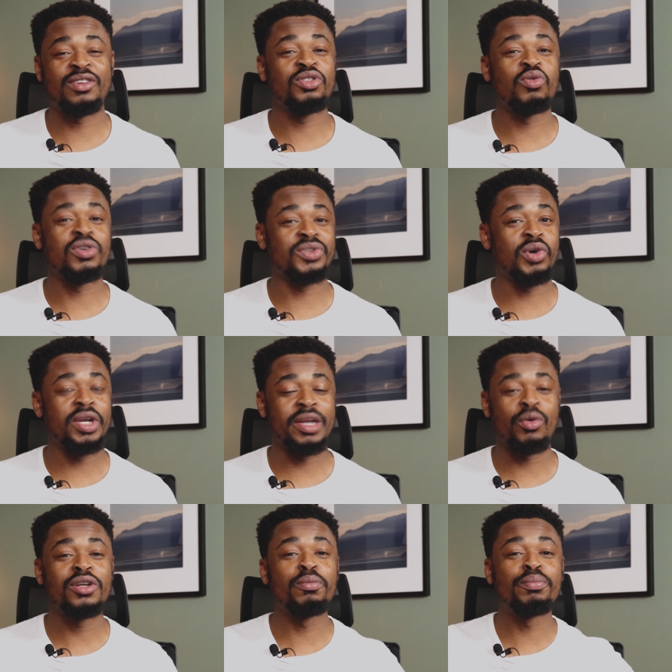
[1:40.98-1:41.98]
that I don't know what's going on.
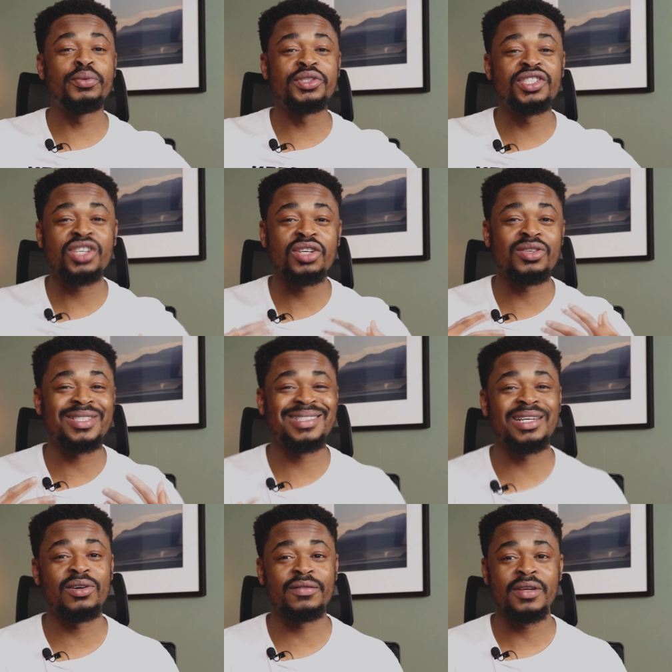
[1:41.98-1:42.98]
You want to position
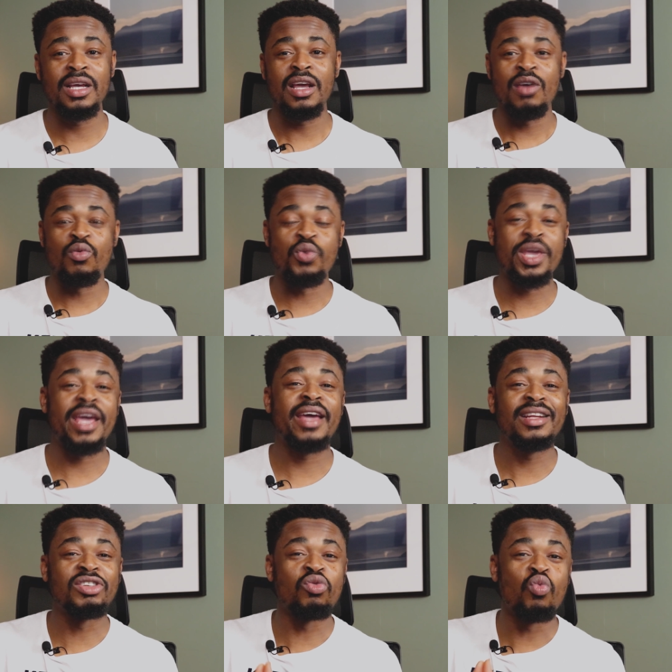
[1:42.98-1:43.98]
yourself
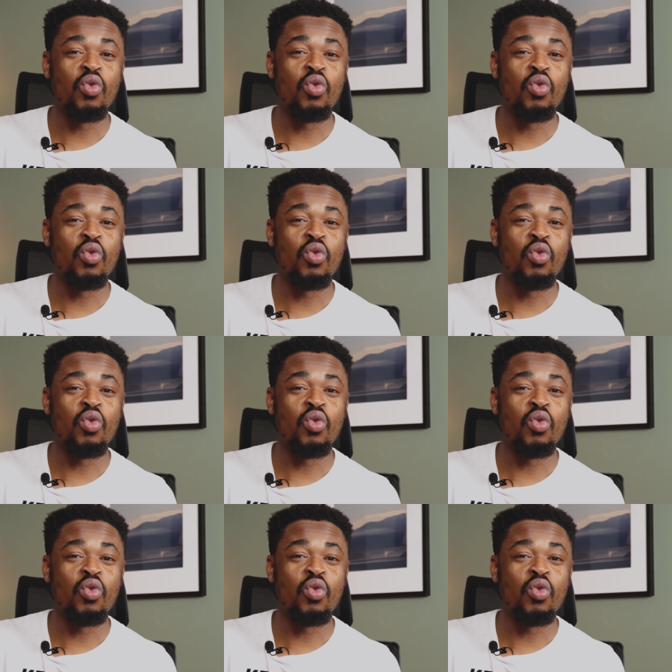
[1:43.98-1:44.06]
where the